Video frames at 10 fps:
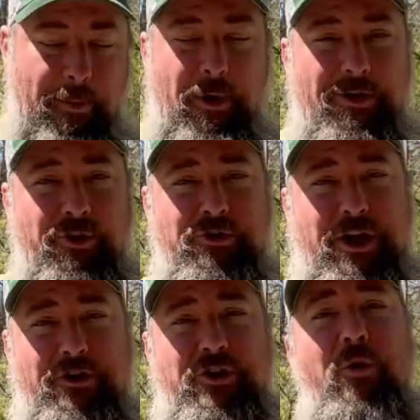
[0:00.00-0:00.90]
I told you
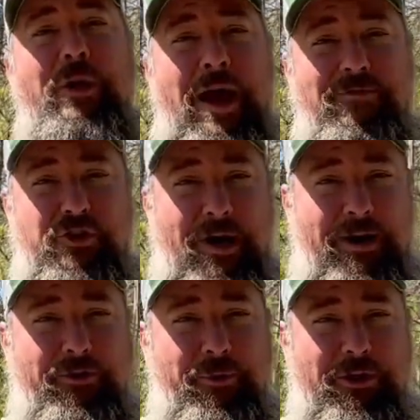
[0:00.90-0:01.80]
I don't have a
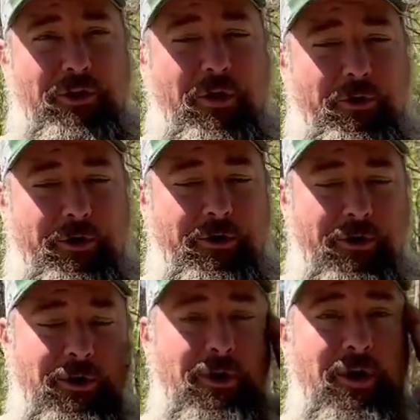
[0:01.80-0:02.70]
tractor with the loader
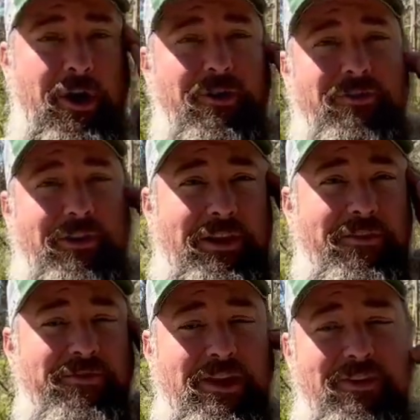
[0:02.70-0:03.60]
to
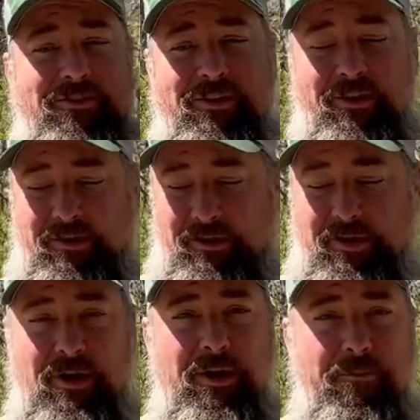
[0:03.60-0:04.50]
lift this
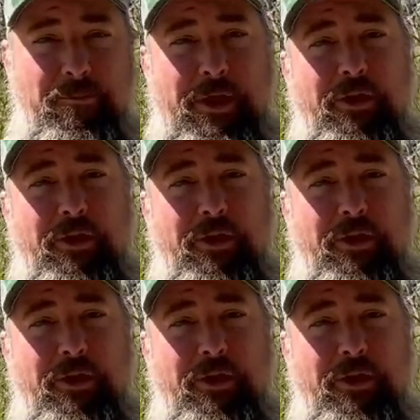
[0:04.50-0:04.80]
mill